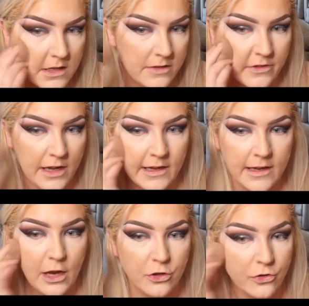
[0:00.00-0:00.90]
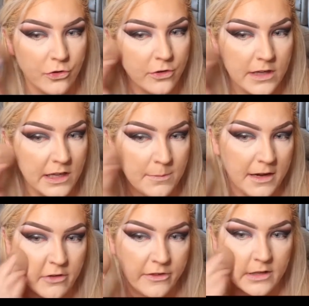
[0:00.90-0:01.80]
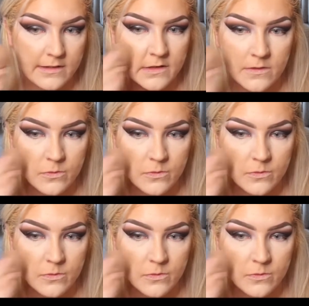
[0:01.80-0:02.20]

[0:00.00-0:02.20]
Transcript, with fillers: Even I do not get it perfect.